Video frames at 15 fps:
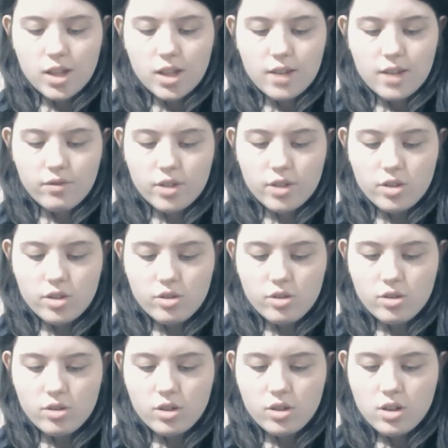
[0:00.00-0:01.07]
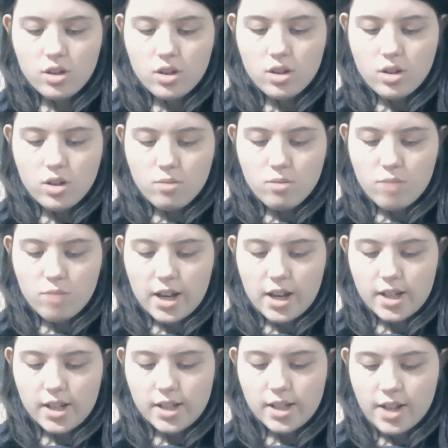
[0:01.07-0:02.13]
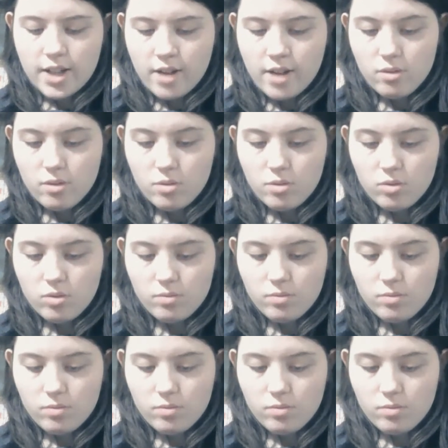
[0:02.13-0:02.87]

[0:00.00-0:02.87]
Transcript: average, bad, terrible.